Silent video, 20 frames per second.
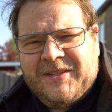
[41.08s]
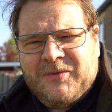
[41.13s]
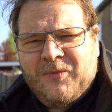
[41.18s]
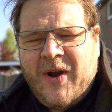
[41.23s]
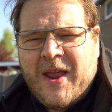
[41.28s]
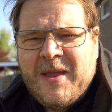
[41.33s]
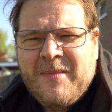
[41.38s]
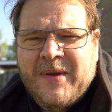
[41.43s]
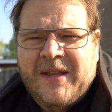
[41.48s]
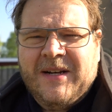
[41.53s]
that's
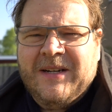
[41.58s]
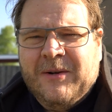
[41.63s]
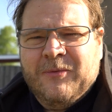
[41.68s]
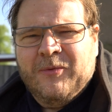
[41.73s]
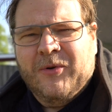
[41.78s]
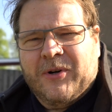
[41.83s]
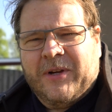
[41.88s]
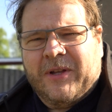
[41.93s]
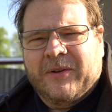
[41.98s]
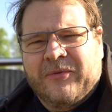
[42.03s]
way better
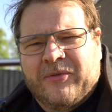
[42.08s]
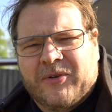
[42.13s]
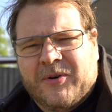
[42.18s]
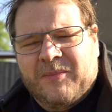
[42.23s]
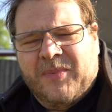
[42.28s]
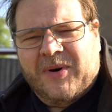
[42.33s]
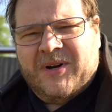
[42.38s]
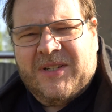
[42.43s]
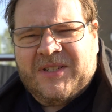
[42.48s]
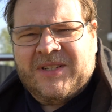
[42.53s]
than working for
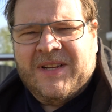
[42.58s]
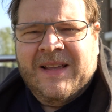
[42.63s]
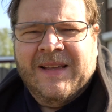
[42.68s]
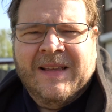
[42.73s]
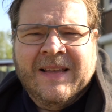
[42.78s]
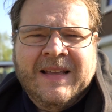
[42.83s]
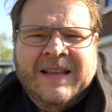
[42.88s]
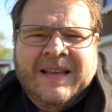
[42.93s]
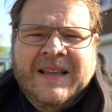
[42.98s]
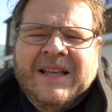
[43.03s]
a boss,
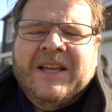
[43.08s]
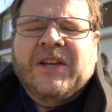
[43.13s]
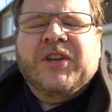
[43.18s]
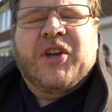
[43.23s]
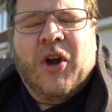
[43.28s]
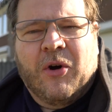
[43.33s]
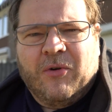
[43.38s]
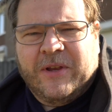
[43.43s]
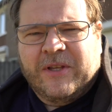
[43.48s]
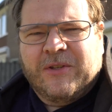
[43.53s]

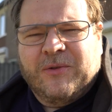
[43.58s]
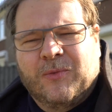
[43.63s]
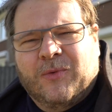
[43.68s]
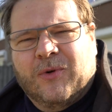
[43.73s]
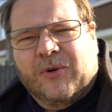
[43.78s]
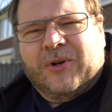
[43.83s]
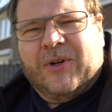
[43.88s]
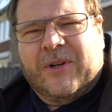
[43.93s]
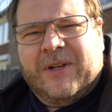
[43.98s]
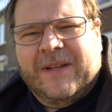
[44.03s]
going to
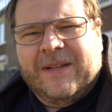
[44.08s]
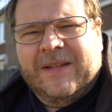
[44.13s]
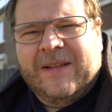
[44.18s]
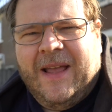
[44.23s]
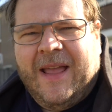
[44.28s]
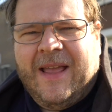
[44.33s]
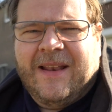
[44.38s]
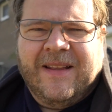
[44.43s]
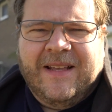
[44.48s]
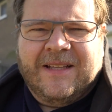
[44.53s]
work,
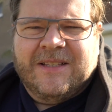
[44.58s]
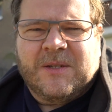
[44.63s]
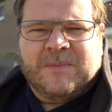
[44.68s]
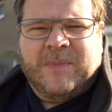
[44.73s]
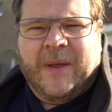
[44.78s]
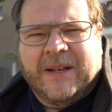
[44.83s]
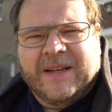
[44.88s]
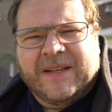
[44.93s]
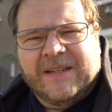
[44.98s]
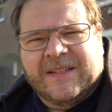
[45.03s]
and then
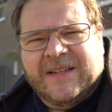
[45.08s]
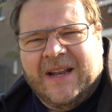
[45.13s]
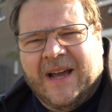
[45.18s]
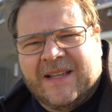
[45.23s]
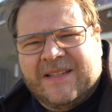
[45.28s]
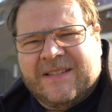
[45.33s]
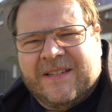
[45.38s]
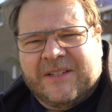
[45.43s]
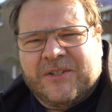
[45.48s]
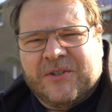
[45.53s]
spending the
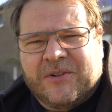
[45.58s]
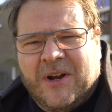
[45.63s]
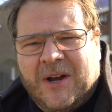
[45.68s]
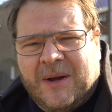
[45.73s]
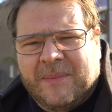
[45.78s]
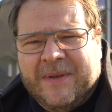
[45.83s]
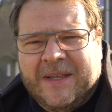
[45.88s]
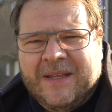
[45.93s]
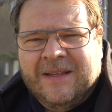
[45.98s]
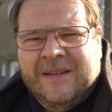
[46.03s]
nights at your
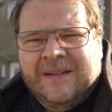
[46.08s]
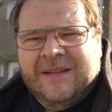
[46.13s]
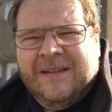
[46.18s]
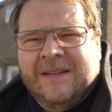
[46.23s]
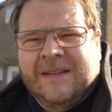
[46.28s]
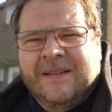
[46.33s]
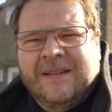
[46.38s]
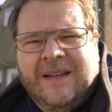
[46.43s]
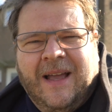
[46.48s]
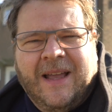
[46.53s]
hobby.
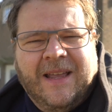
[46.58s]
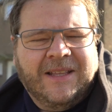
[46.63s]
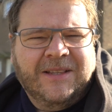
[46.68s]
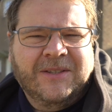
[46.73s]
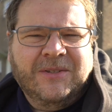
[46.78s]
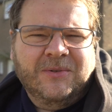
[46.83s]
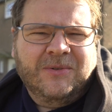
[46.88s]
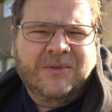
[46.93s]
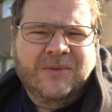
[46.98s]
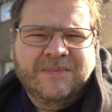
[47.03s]
I
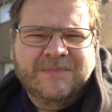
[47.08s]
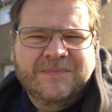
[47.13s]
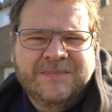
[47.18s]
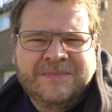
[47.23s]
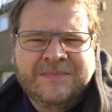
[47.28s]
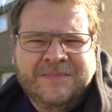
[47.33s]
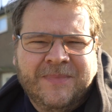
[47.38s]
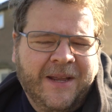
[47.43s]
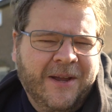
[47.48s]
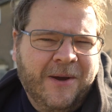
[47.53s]
can do
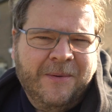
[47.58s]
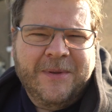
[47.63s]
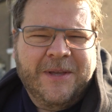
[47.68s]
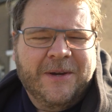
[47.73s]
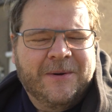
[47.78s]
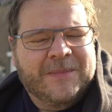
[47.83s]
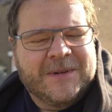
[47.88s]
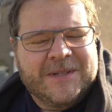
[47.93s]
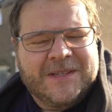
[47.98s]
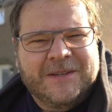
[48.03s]
my
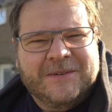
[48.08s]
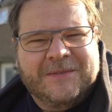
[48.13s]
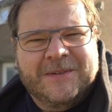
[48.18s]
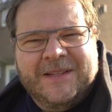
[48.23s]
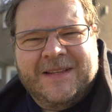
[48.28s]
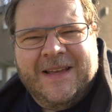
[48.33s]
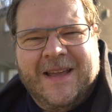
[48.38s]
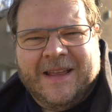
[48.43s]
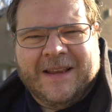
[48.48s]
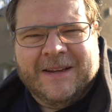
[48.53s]
hobby almost
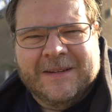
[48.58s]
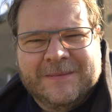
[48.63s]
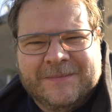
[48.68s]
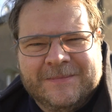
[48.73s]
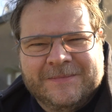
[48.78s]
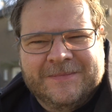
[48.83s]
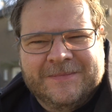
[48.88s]
every day.